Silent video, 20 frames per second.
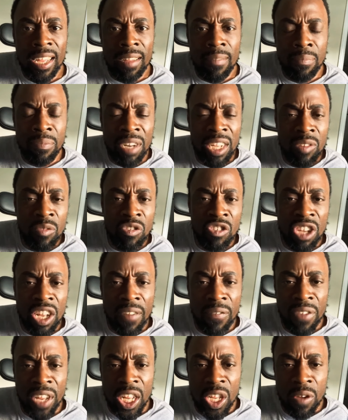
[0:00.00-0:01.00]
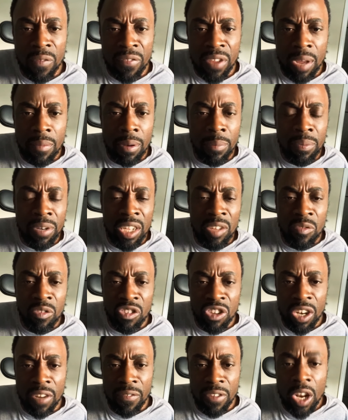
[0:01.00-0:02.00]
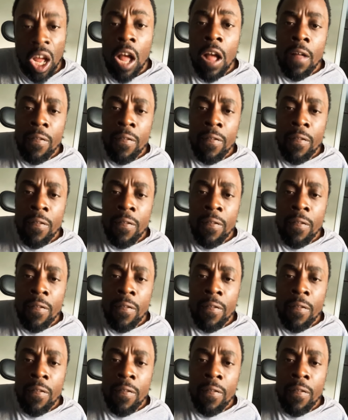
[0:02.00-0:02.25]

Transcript: Please reshare the video, family. Please reshare the video.